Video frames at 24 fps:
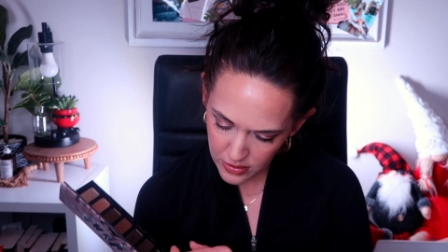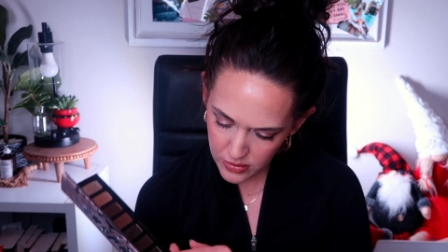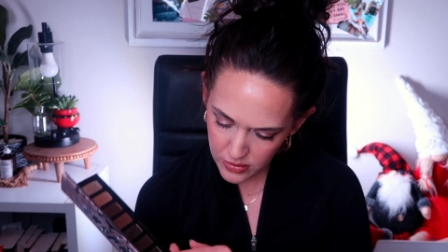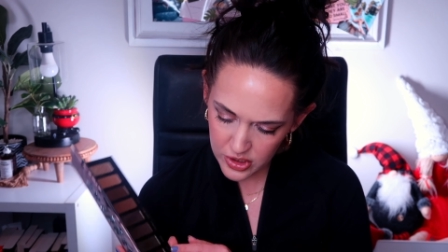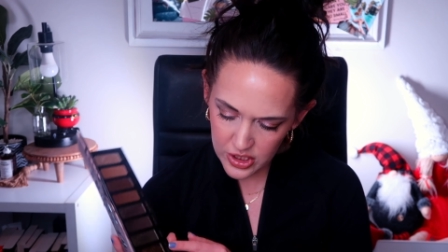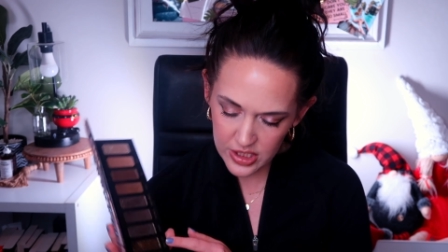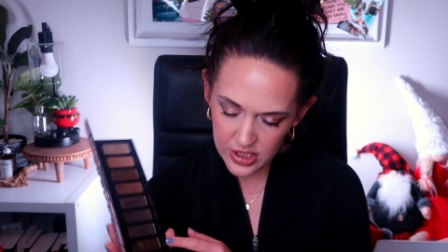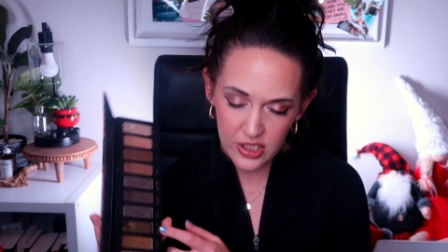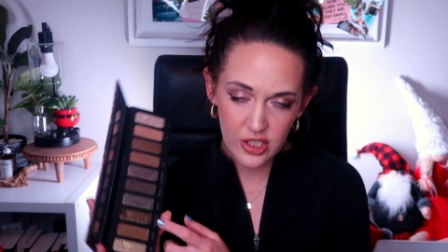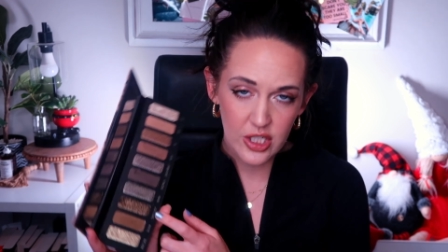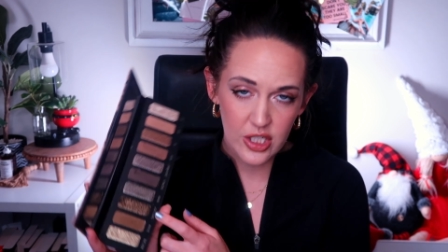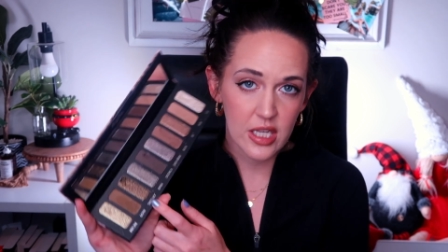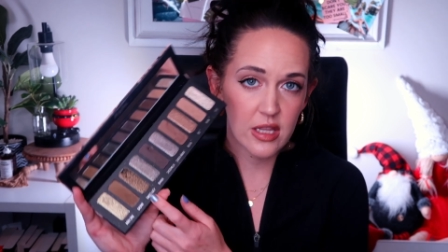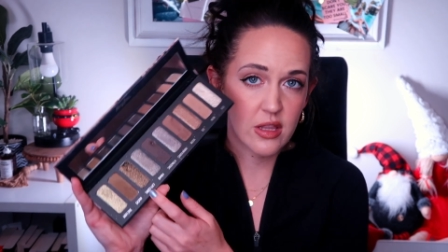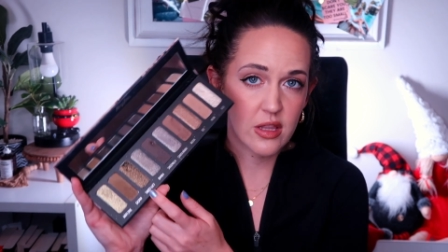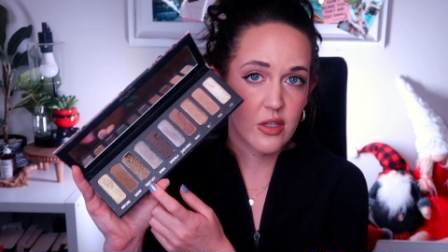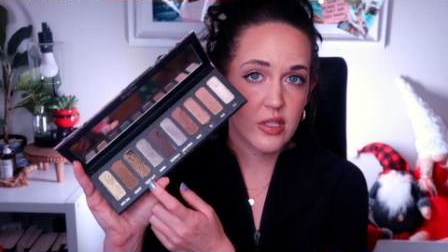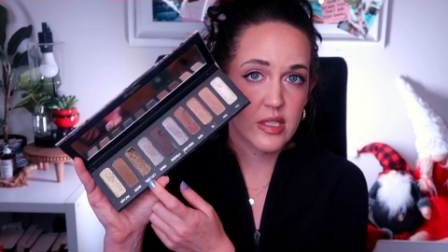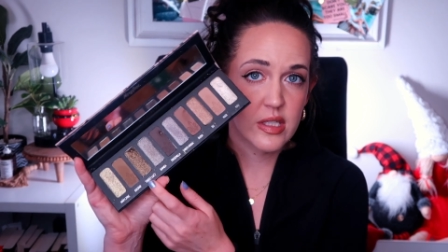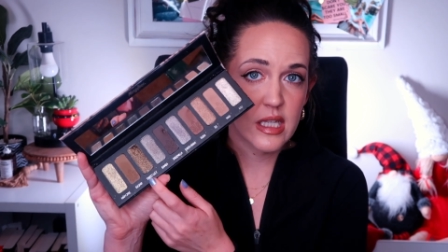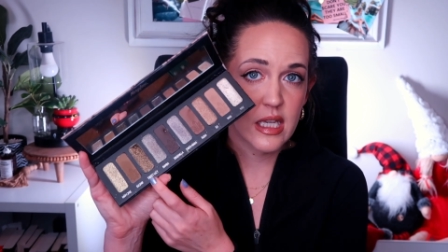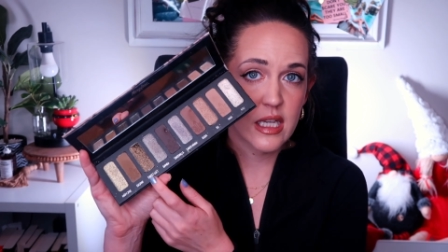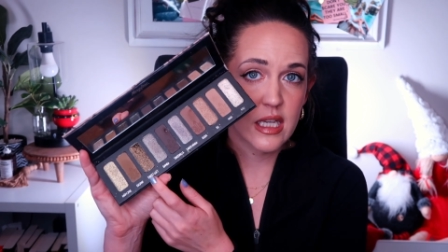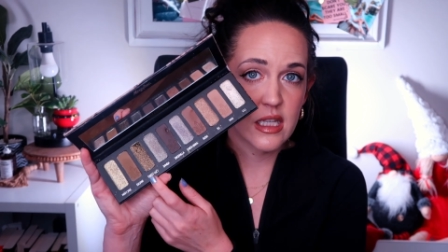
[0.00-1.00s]
Lucy shade.
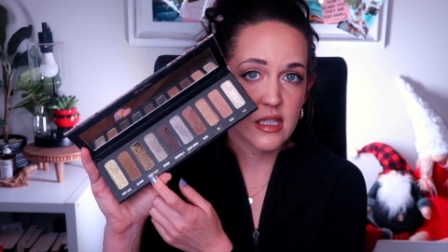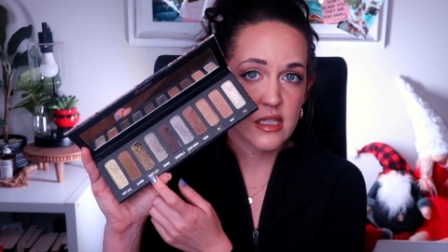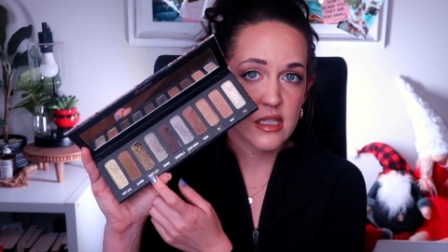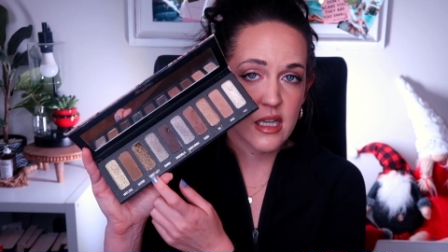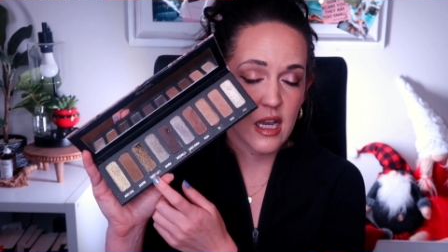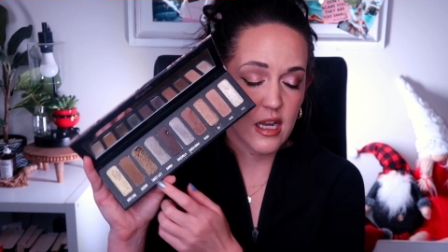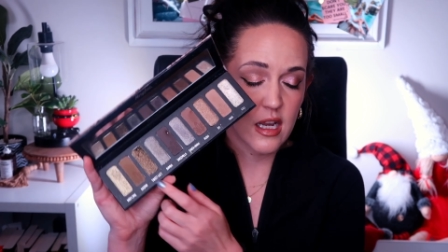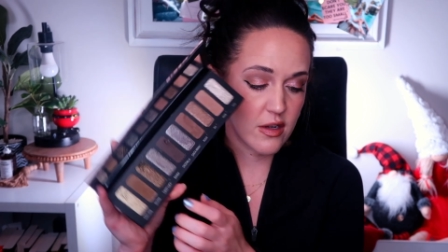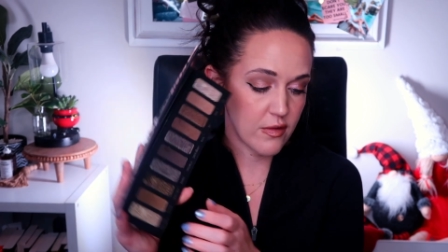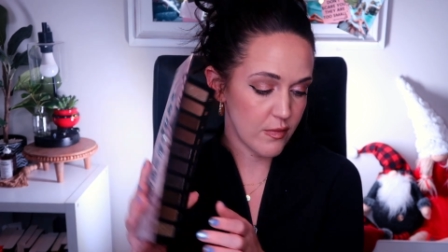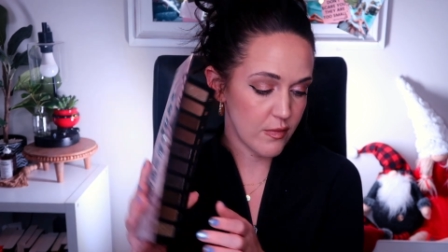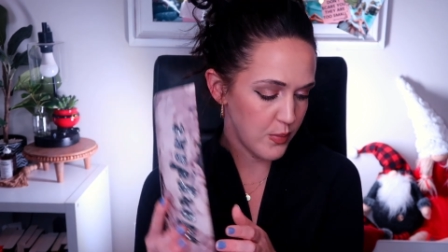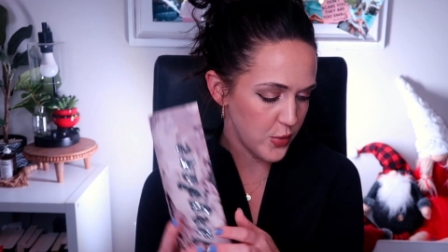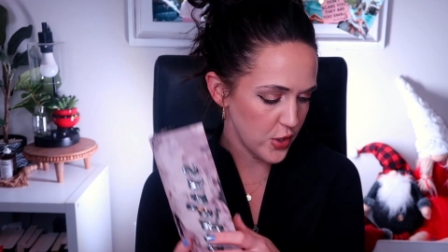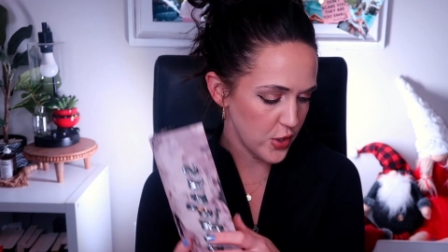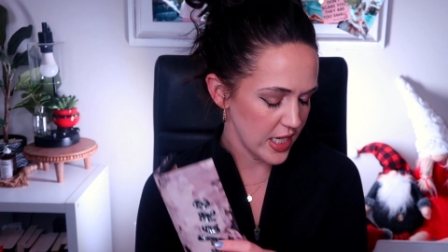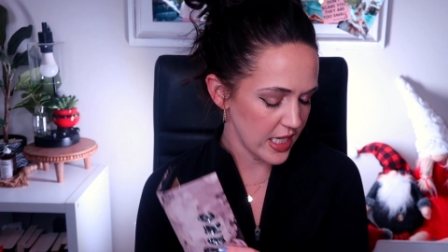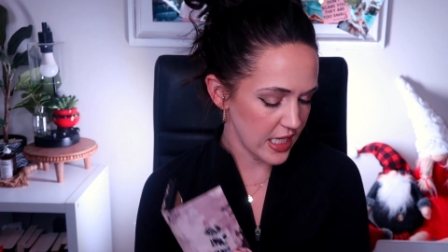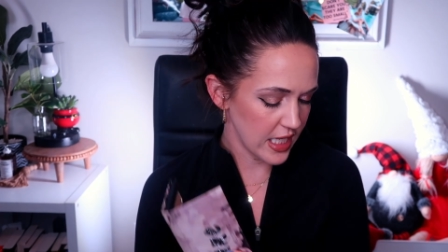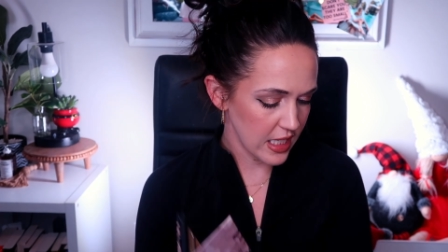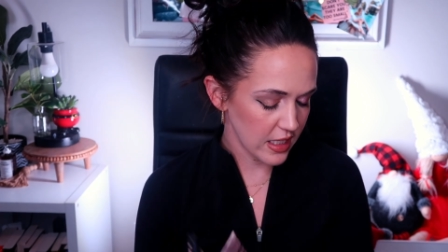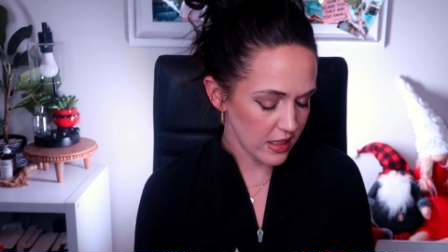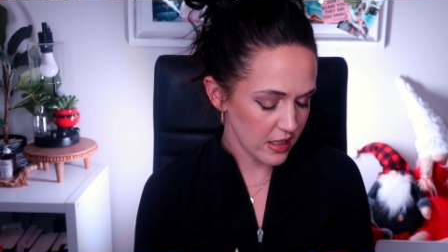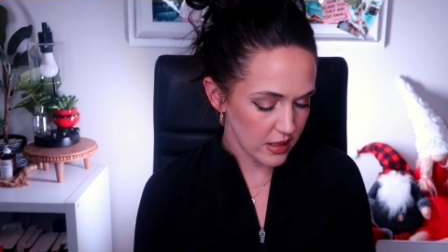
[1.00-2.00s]
Looks like it's kind of
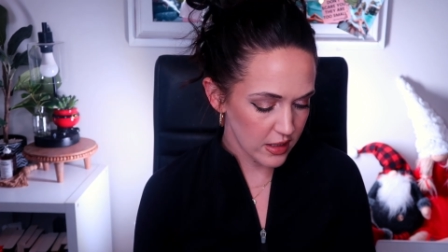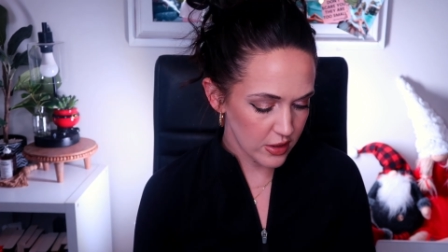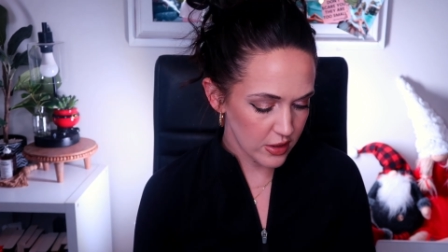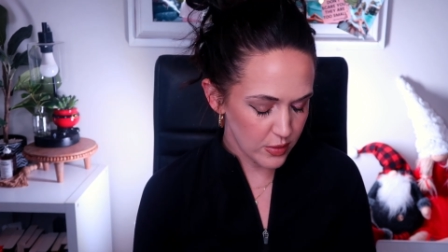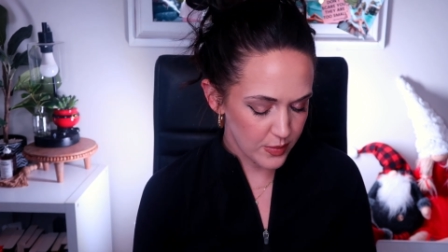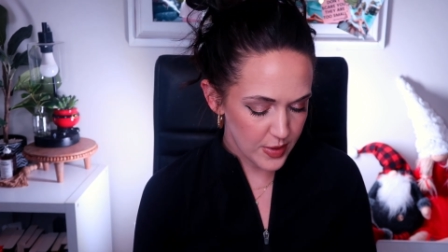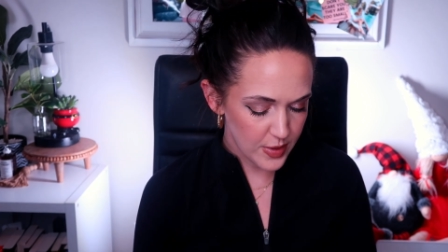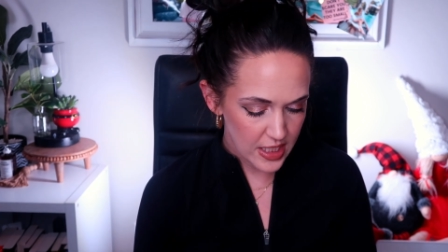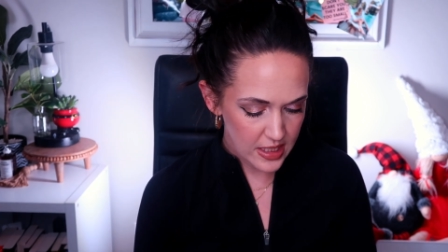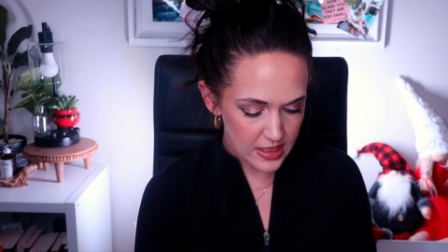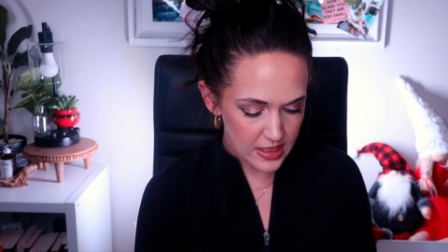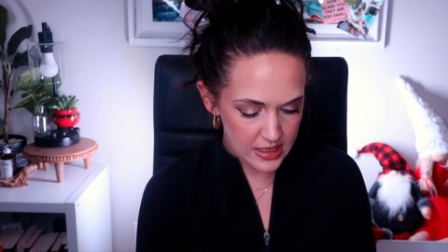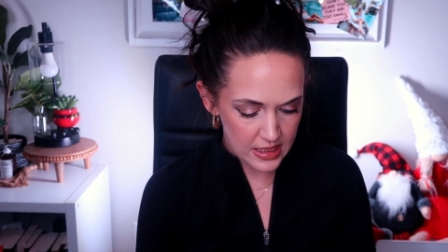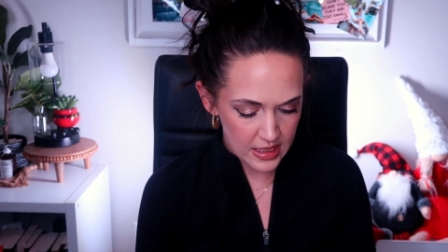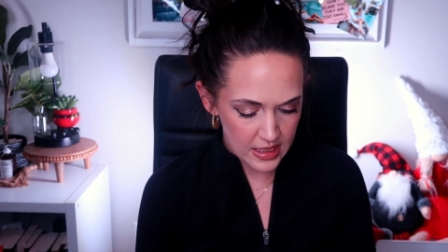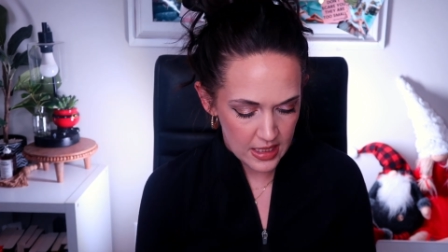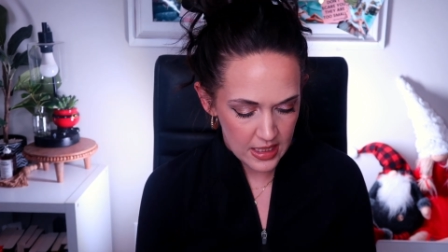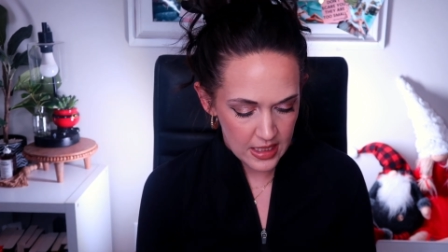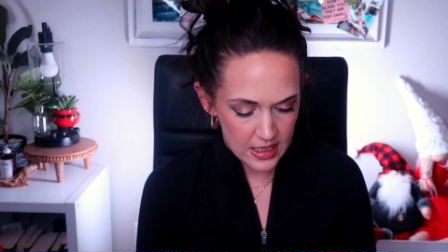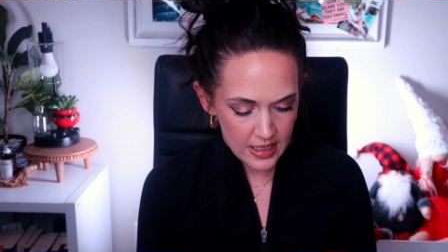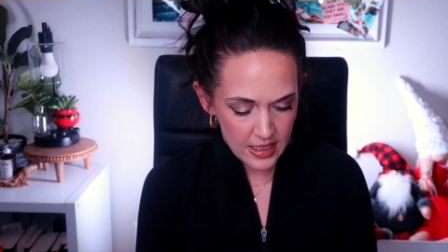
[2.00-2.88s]
breaking a little bit.